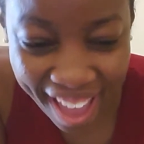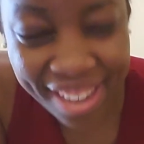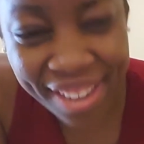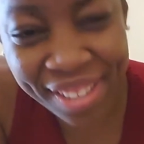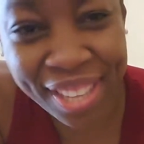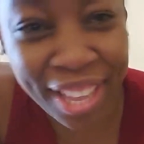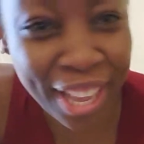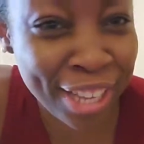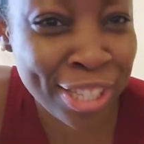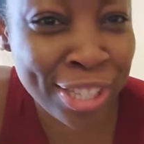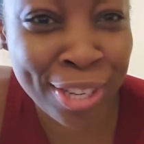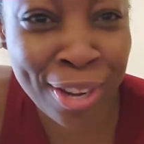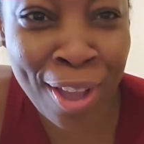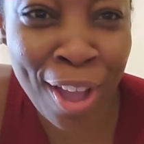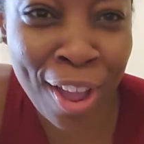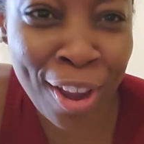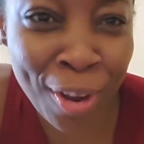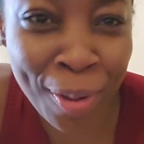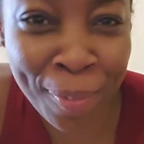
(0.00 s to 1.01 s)
and he's like,
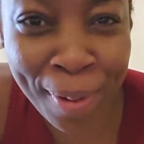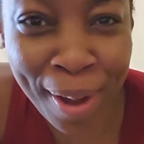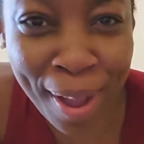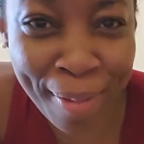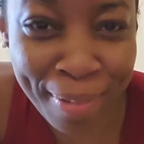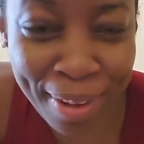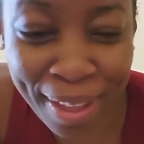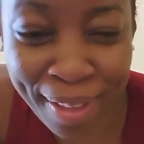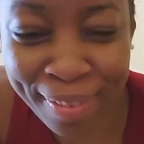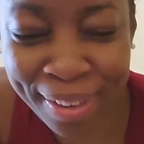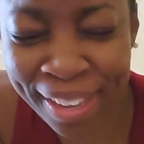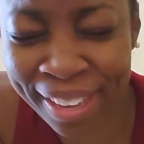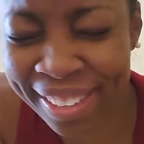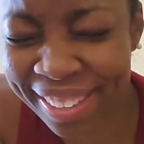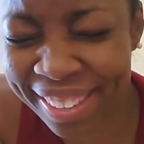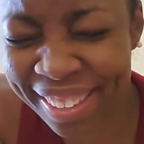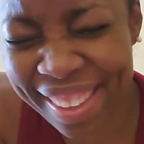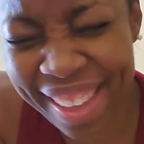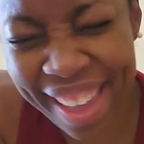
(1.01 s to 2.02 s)
sure, no problem. I'm like,
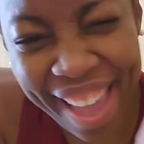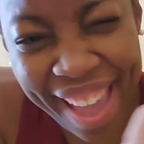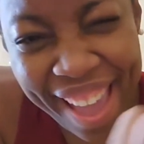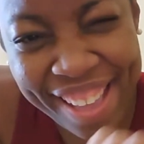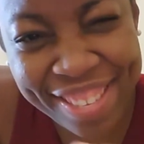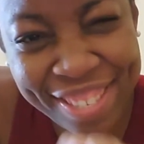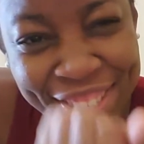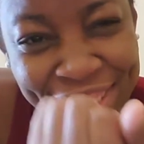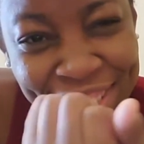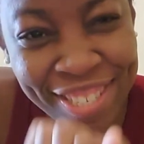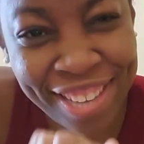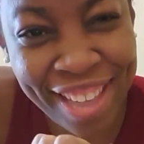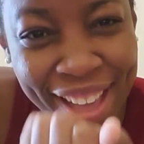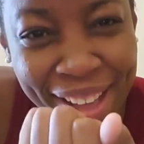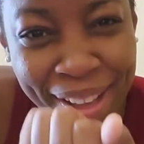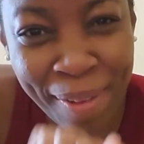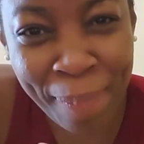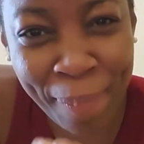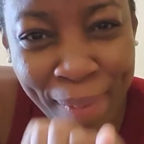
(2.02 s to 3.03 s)
yes,
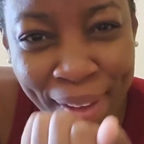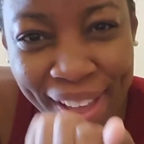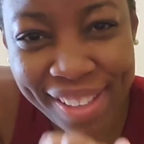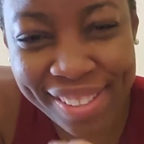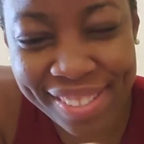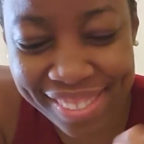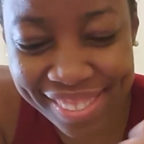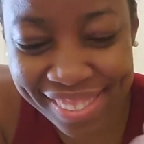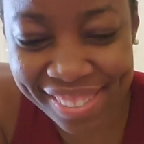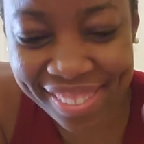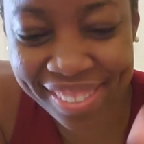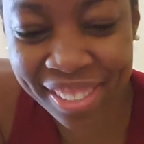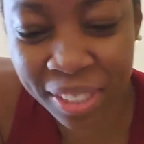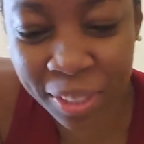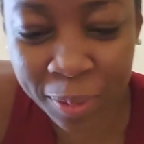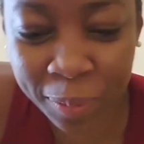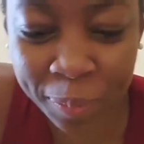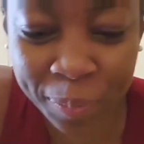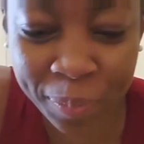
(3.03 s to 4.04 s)

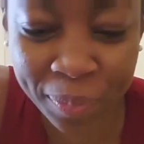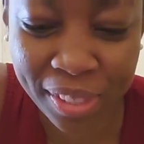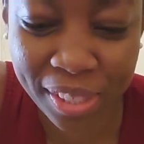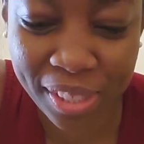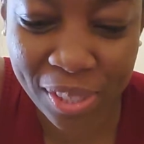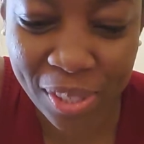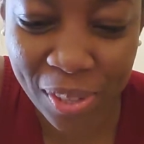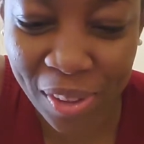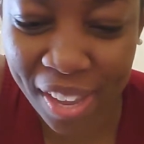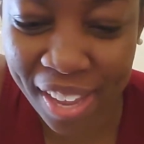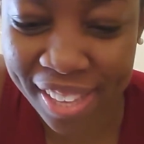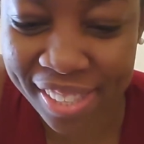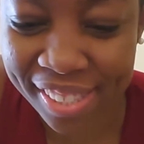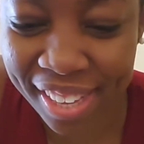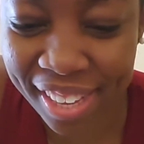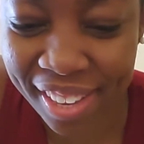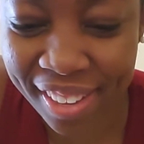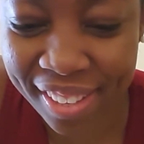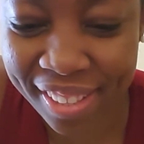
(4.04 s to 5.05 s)
jackpot so yes
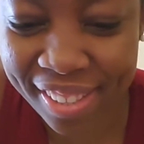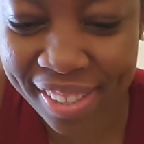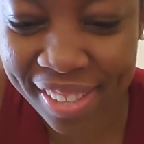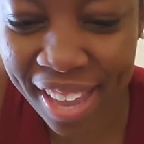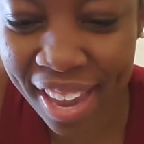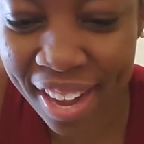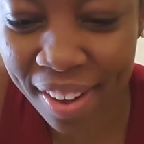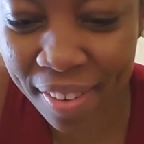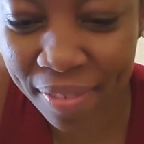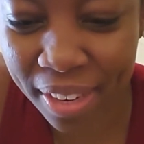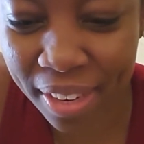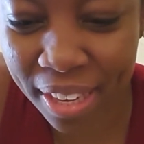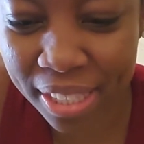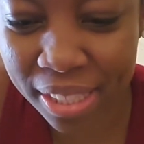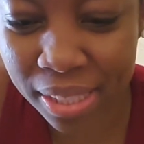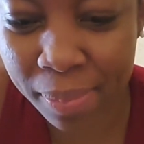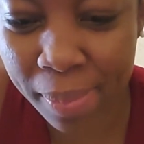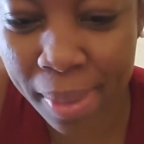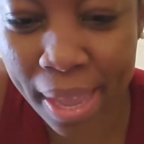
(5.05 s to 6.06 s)
i got 10 of
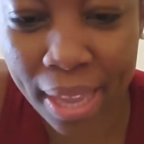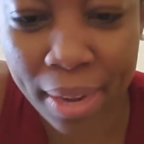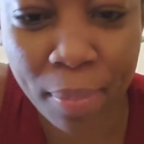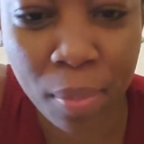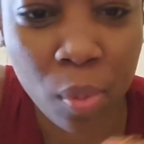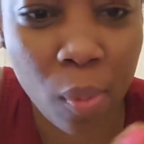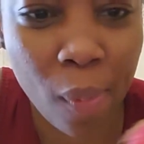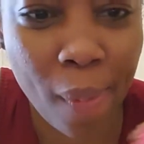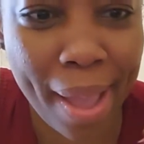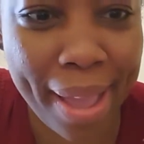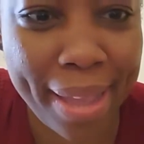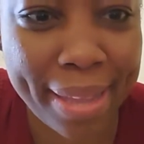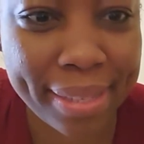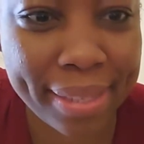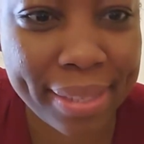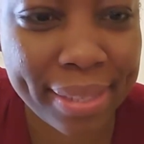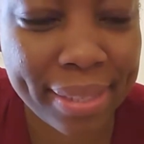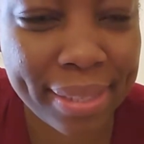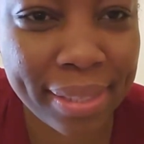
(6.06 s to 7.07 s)
these bad
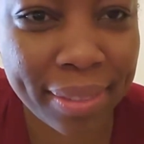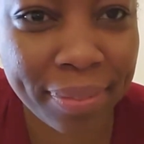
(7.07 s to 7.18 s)
boys